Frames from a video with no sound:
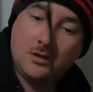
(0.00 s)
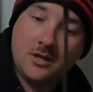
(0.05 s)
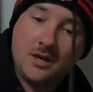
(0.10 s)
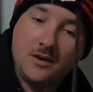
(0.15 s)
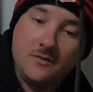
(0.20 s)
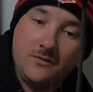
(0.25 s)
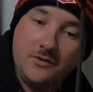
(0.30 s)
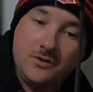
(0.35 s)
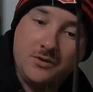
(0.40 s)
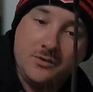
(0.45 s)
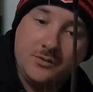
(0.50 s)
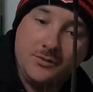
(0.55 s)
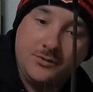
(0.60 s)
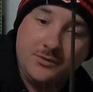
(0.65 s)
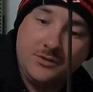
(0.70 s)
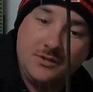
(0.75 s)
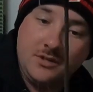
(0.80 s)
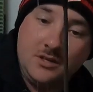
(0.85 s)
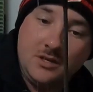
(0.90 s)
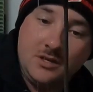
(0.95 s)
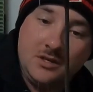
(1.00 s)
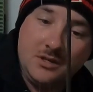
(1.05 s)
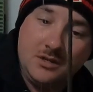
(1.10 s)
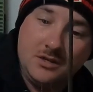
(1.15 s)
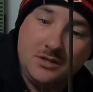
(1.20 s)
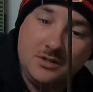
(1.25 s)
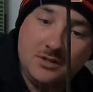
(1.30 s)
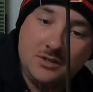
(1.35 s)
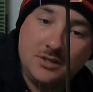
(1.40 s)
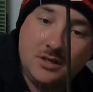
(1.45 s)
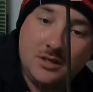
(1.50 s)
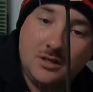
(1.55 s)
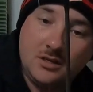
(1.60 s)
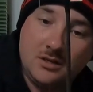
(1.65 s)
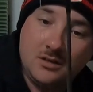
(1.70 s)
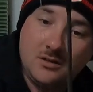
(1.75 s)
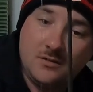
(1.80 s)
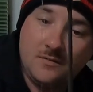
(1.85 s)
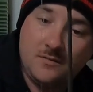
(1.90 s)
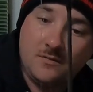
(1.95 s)
Have used these
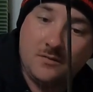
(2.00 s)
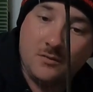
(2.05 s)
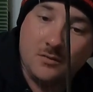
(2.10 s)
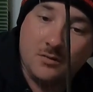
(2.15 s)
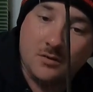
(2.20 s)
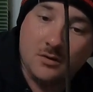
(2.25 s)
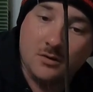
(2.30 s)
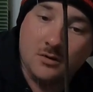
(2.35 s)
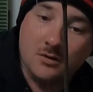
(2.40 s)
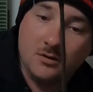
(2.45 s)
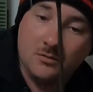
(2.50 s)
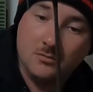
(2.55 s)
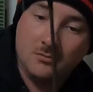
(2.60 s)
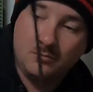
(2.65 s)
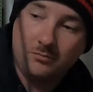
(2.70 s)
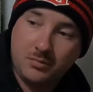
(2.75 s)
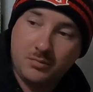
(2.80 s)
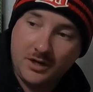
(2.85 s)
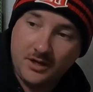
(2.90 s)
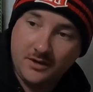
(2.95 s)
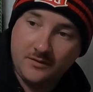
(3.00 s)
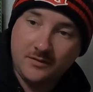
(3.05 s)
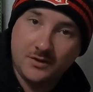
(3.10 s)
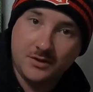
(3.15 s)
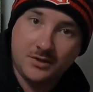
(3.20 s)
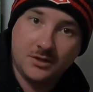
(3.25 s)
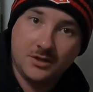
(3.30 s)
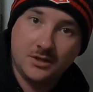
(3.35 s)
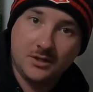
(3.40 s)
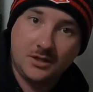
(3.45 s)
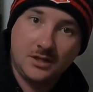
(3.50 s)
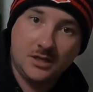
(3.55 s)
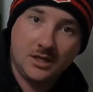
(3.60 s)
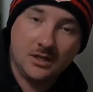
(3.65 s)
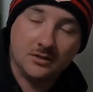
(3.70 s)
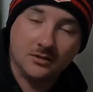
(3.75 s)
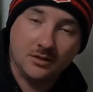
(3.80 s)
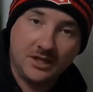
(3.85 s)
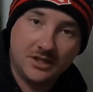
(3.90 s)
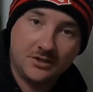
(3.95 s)
for pike fishing
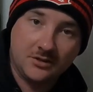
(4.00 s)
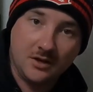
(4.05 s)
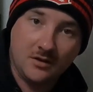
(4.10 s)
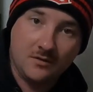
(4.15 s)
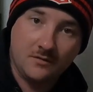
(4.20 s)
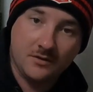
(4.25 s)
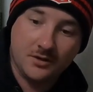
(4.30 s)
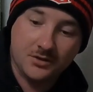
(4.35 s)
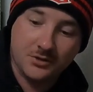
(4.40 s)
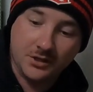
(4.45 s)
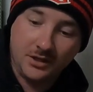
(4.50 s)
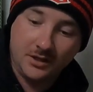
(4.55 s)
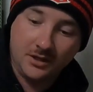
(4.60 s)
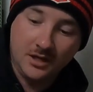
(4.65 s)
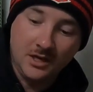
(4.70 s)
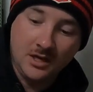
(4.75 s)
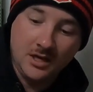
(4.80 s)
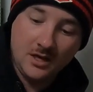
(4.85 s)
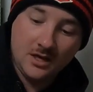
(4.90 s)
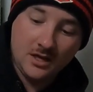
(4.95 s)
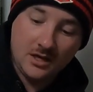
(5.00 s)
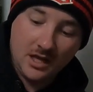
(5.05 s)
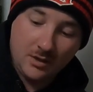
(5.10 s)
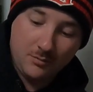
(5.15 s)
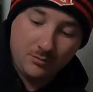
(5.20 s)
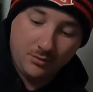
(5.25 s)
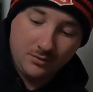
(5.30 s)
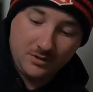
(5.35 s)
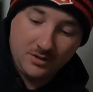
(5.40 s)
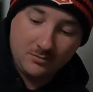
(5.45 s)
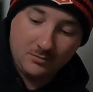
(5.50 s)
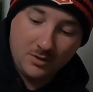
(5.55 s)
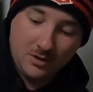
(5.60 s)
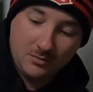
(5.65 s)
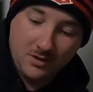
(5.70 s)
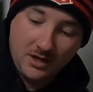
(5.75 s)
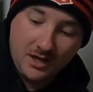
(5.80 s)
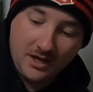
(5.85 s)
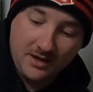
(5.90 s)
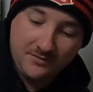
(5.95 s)
and lake trout fishing, and I put them
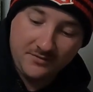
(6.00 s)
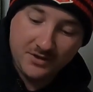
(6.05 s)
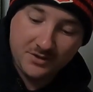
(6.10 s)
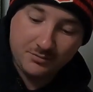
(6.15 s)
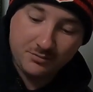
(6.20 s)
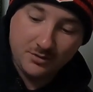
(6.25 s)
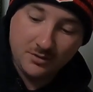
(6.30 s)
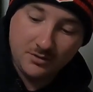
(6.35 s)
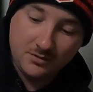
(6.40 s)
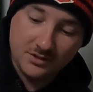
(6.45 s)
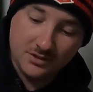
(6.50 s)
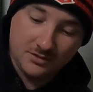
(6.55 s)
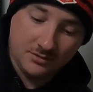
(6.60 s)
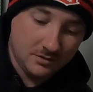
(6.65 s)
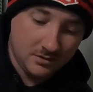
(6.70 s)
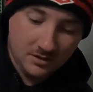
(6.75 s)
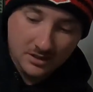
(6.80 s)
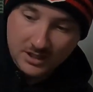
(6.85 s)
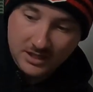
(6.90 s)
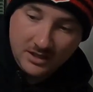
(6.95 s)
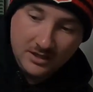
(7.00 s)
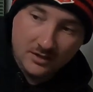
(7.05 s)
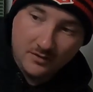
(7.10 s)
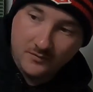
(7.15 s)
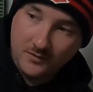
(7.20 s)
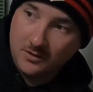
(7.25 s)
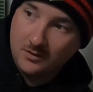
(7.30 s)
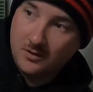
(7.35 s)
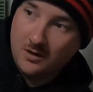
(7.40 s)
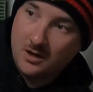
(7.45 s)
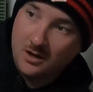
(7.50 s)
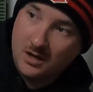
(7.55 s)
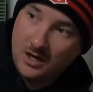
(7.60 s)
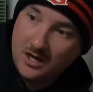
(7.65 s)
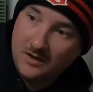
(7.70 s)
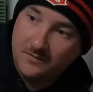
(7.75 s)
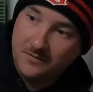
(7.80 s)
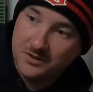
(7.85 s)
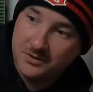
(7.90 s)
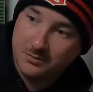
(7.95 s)
on my iFish Pros. And if you know how
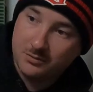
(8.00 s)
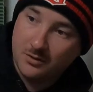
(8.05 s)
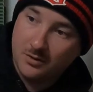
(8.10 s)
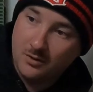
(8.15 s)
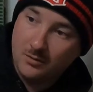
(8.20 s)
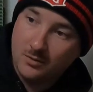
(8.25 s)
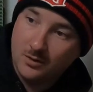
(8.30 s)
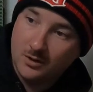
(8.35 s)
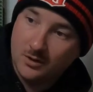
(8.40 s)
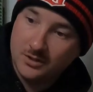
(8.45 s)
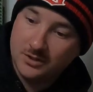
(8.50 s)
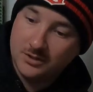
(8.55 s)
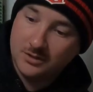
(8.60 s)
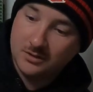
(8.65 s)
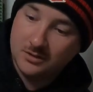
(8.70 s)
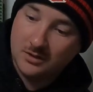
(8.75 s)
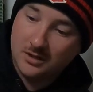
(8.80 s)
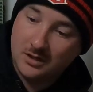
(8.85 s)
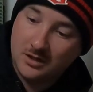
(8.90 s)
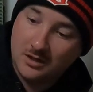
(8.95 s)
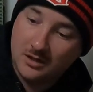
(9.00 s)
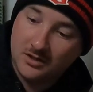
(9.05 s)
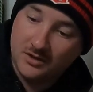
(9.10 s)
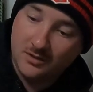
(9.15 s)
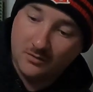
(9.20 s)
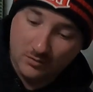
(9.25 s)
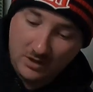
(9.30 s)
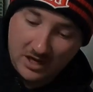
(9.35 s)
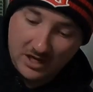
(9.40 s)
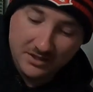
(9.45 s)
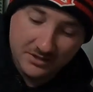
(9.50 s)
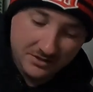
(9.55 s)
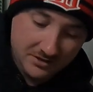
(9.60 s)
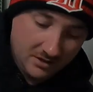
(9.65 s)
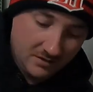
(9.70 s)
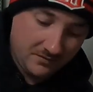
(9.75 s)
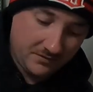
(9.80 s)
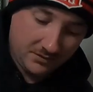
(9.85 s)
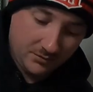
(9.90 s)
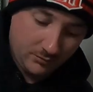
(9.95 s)
iFish Pro works, the rod
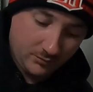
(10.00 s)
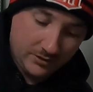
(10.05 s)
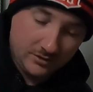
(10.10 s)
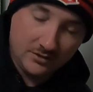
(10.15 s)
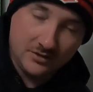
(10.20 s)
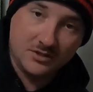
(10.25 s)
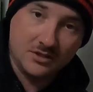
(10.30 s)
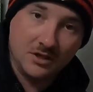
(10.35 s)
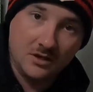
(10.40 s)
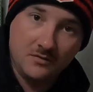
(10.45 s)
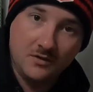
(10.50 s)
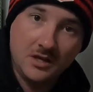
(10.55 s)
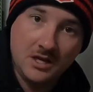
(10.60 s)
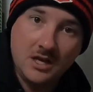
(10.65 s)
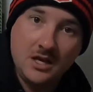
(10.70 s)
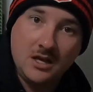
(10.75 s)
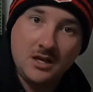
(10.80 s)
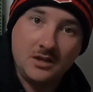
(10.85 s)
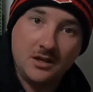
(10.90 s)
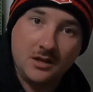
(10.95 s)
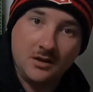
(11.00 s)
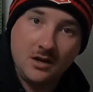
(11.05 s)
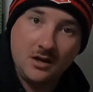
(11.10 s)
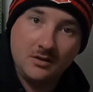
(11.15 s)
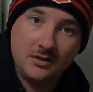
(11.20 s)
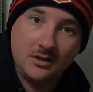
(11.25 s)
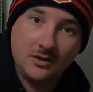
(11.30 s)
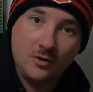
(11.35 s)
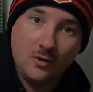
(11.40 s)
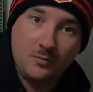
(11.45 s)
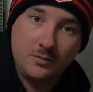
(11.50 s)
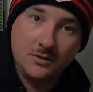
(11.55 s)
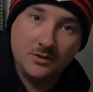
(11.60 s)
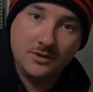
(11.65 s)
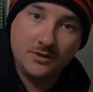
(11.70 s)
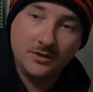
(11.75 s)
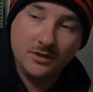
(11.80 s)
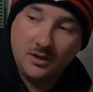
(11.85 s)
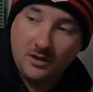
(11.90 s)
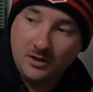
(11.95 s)
itself and the reel itself, they're out there open
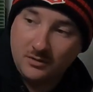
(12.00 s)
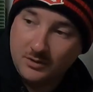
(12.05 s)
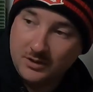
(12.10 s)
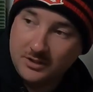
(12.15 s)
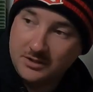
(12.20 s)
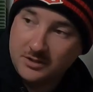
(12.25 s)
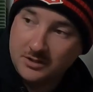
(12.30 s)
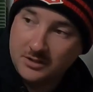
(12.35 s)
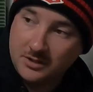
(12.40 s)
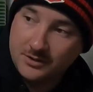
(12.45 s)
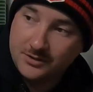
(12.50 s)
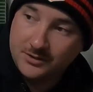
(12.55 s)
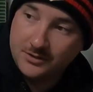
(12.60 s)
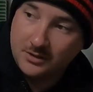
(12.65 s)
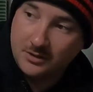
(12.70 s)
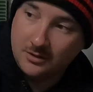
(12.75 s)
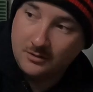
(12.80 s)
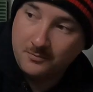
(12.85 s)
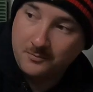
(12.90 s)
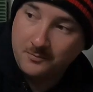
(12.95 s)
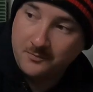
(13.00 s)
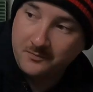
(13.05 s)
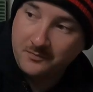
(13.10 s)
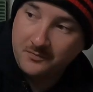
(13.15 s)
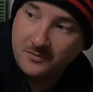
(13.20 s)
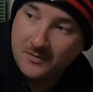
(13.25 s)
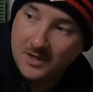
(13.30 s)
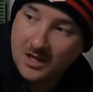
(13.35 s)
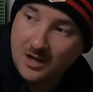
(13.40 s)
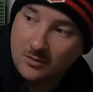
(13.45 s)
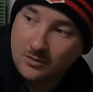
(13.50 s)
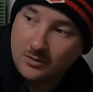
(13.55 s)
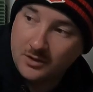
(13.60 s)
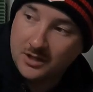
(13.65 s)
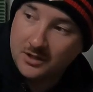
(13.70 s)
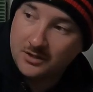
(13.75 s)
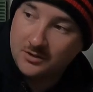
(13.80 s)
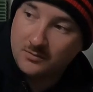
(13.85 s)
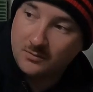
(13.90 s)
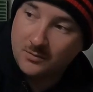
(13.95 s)
to the elements, and so I won't
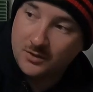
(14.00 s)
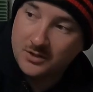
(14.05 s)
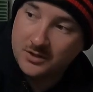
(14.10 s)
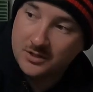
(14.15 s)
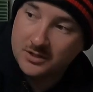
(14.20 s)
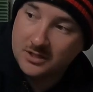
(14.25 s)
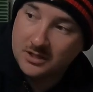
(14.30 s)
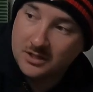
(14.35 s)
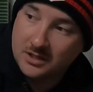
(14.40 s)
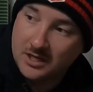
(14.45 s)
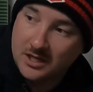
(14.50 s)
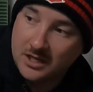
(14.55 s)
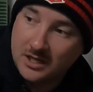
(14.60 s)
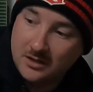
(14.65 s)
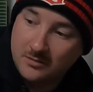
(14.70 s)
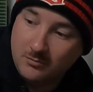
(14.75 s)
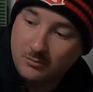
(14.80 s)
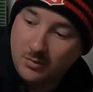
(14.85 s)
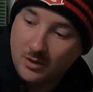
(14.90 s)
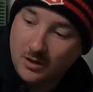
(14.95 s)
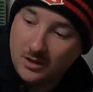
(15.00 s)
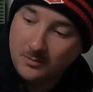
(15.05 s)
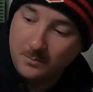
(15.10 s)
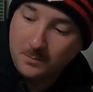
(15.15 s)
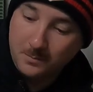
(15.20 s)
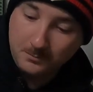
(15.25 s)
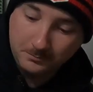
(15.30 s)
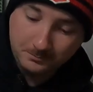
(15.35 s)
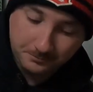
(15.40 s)
get too much into that, but